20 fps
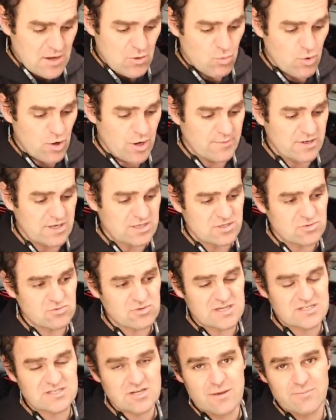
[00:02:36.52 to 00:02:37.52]
what I'm going to do
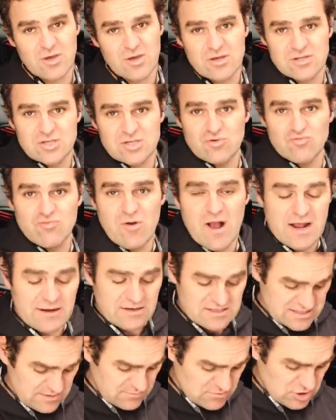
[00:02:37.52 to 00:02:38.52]
is I'm going to
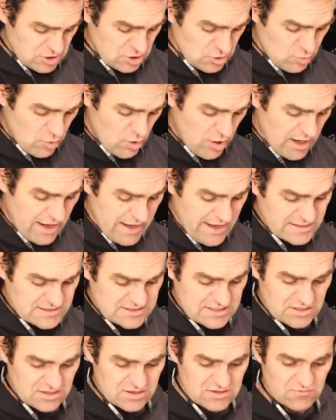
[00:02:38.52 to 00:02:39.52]
run some new
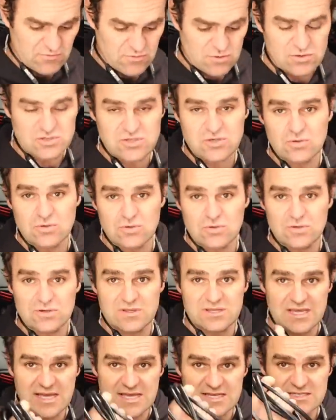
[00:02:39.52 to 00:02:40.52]
wires through to
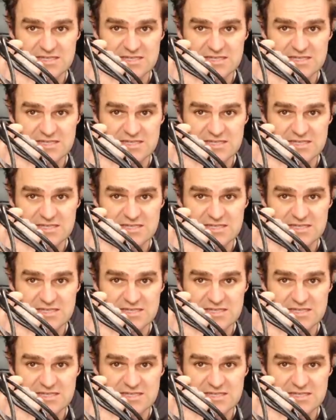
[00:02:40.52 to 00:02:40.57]
the